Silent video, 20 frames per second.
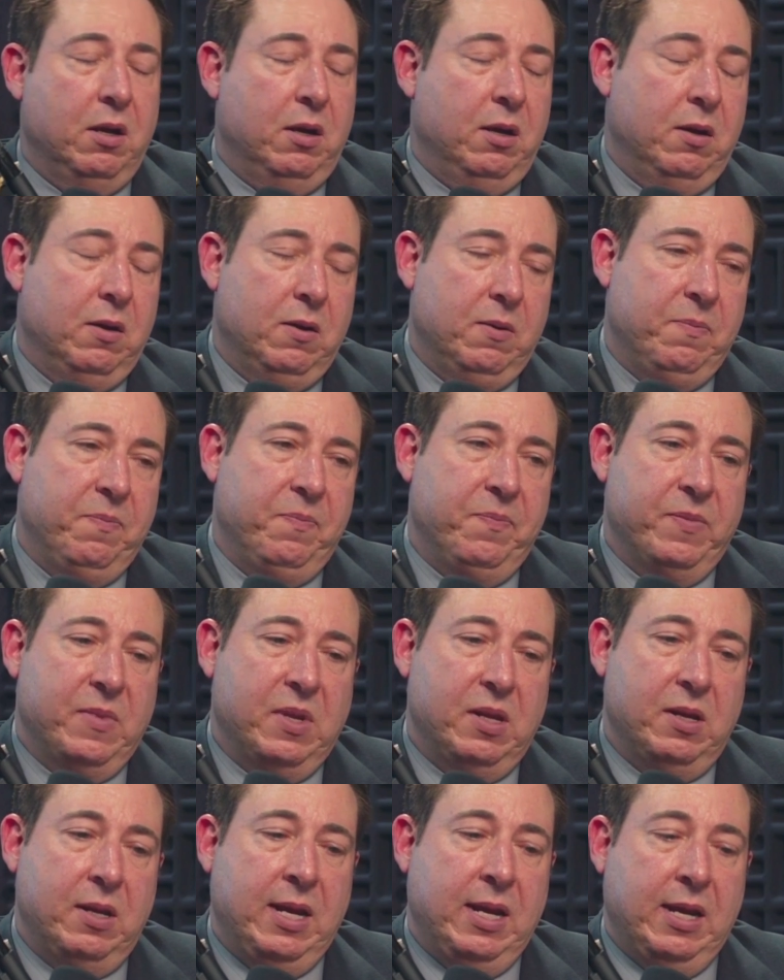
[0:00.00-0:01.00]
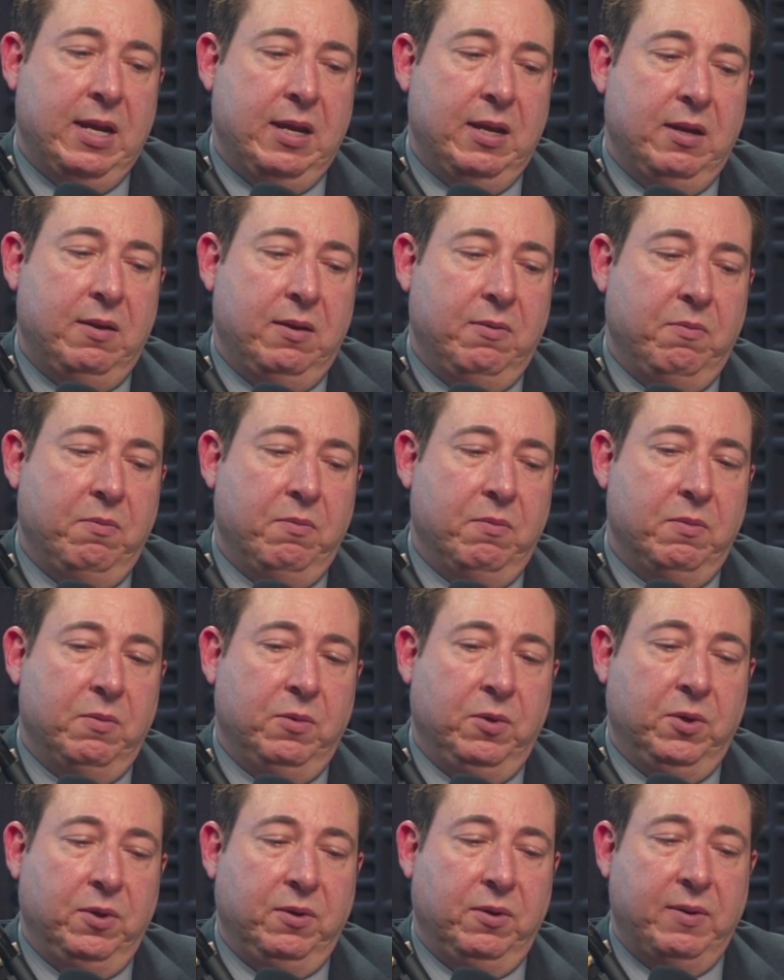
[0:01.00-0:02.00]
And
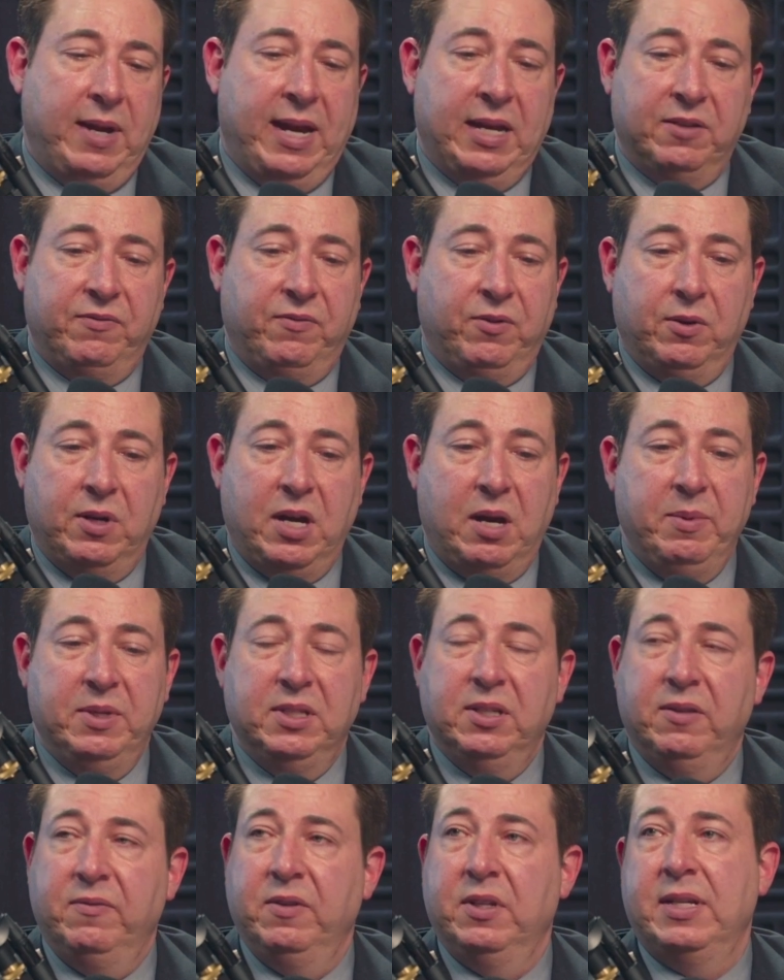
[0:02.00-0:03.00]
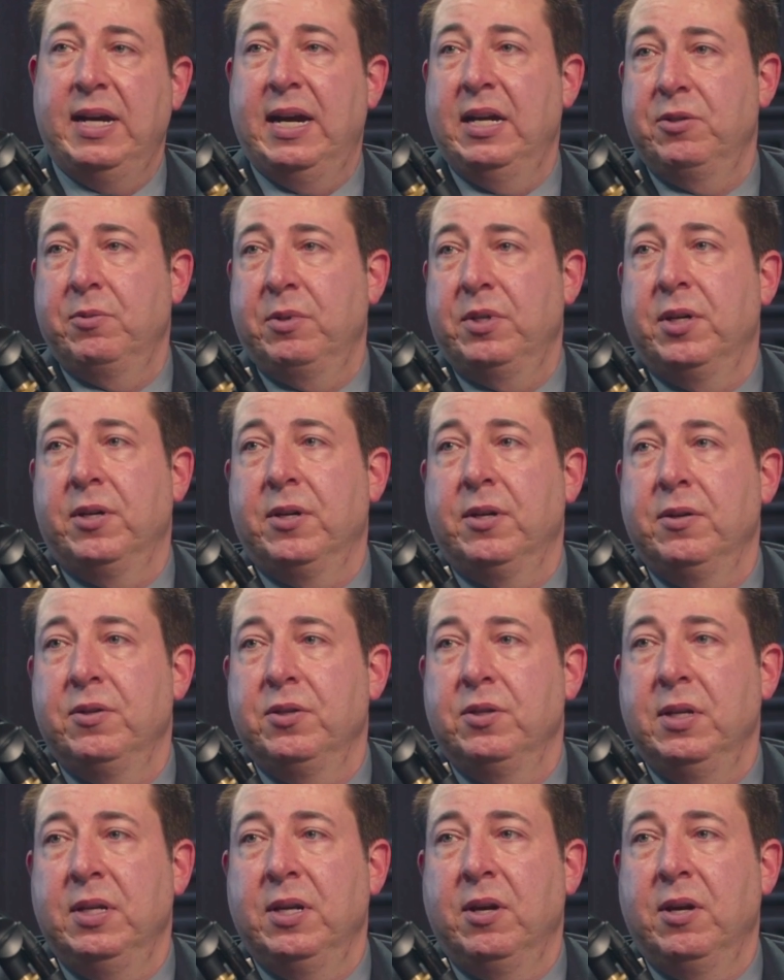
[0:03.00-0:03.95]
ask for copies of the tax returns.